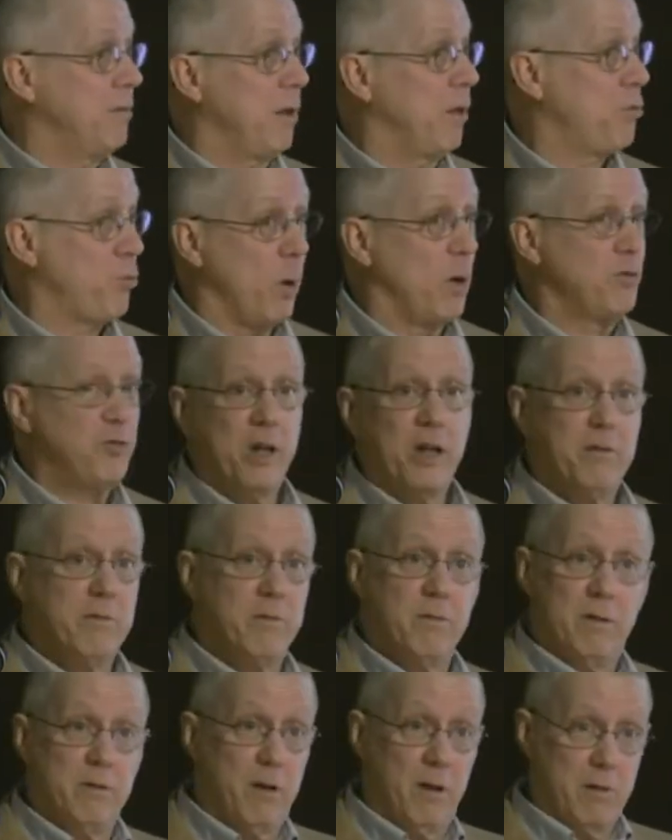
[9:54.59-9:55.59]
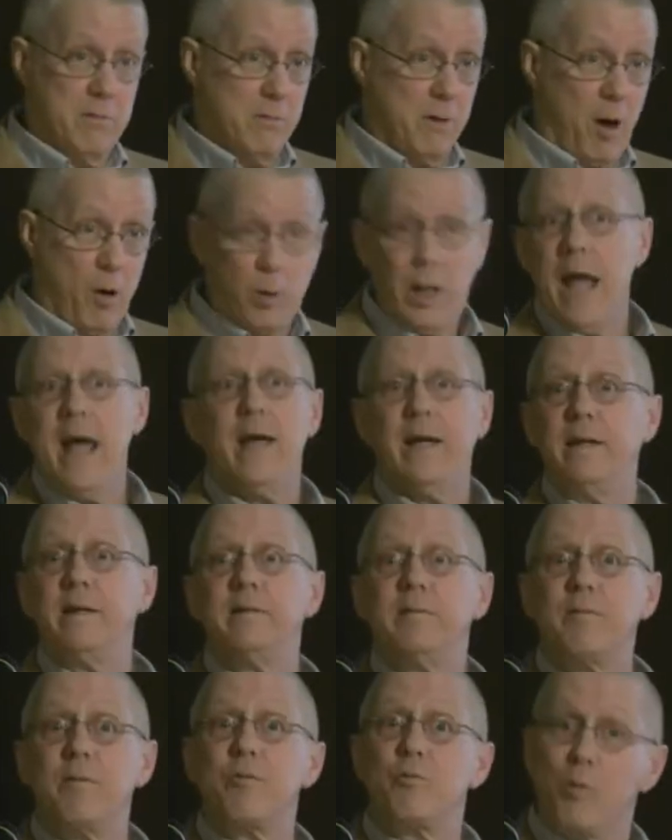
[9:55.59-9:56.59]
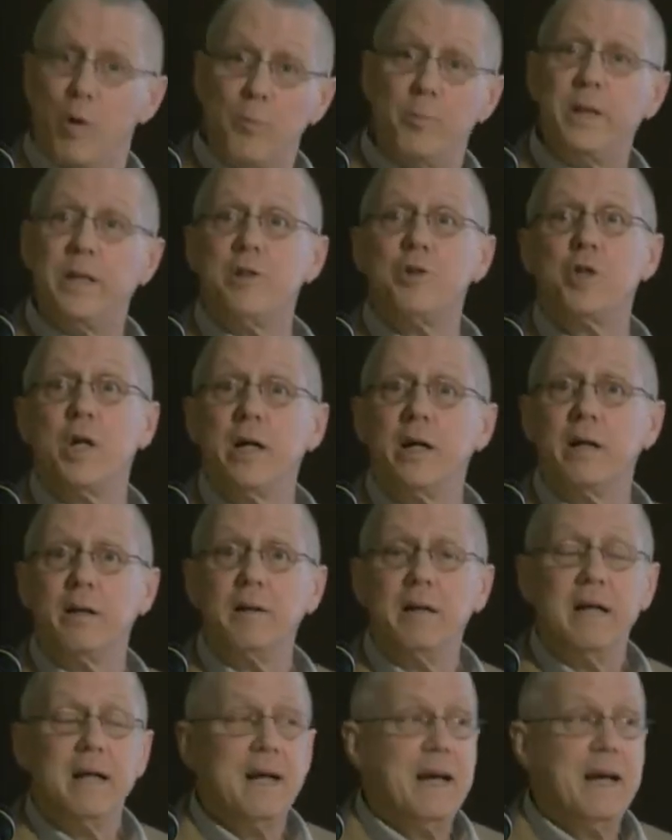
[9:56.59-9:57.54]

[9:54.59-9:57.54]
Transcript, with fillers: Thoreau said, okay throw me in jail.